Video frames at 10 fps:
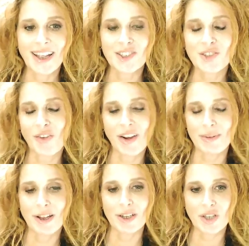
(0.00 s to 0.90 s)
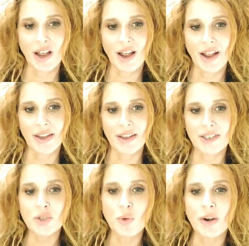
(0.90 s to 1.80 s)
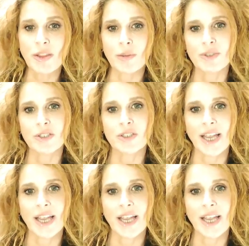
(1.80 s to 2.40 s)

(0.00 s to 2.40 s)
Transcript: it's funny because I this is one of the only procedures